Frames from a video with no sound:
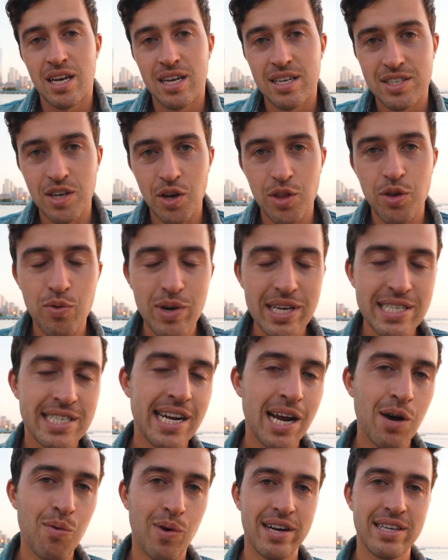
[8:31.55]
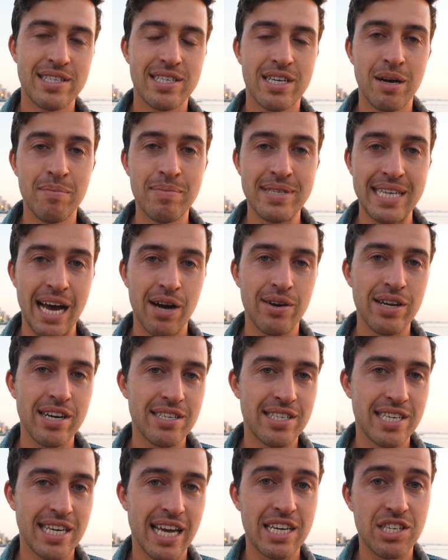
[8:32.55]
So the reason I wanted to come down
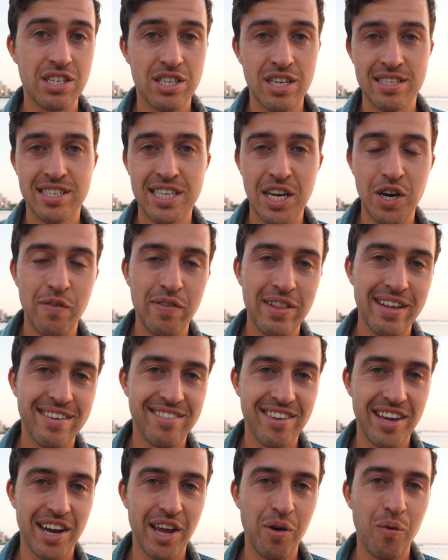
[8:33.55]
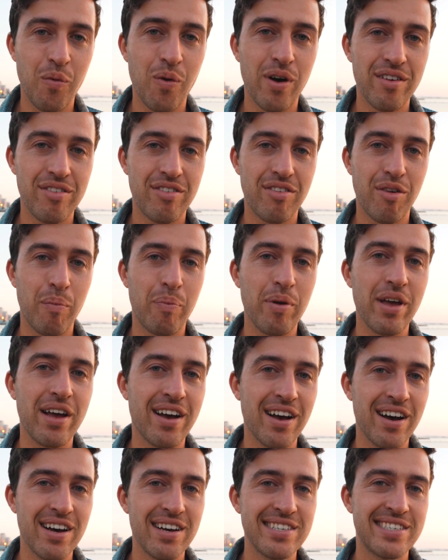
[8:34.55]
here to catch sunset over the city was
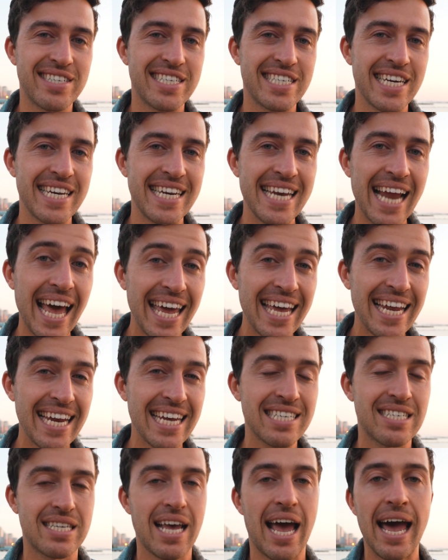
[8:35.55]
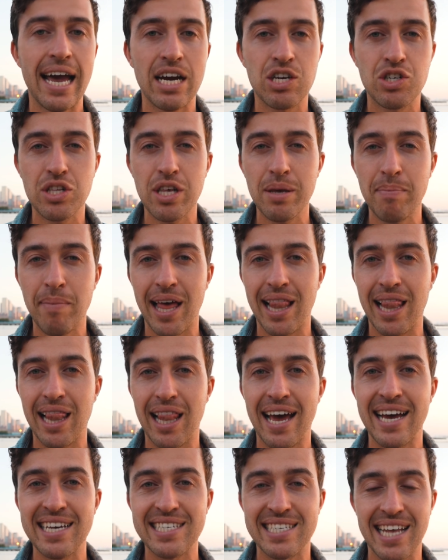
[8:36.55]
because tonight is actually my
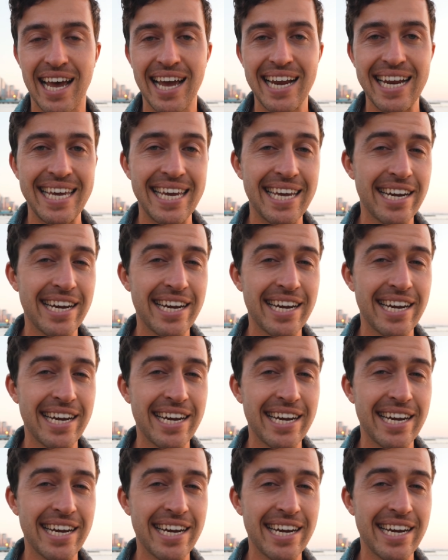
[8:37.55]
last night